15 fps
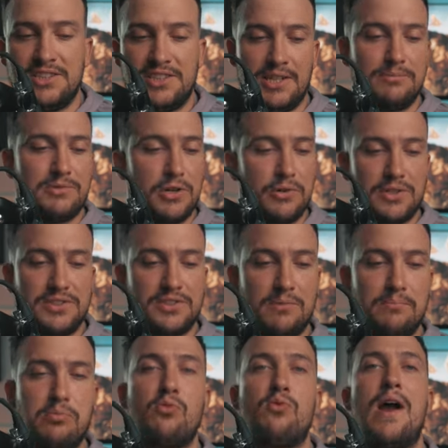Jam tokens are
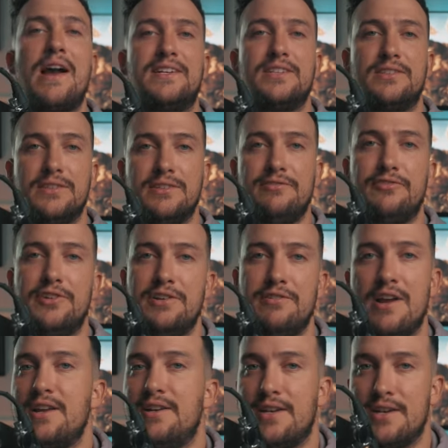practically free
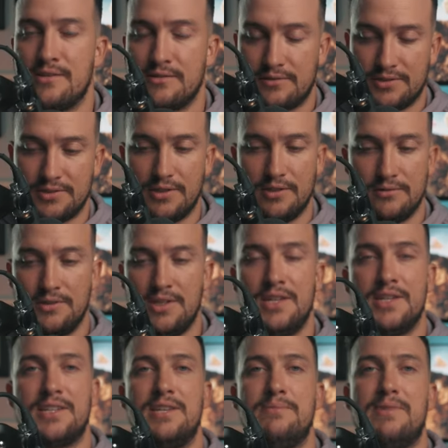right now, so
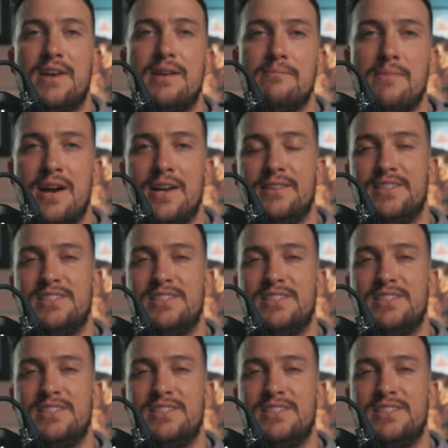keep that in mind.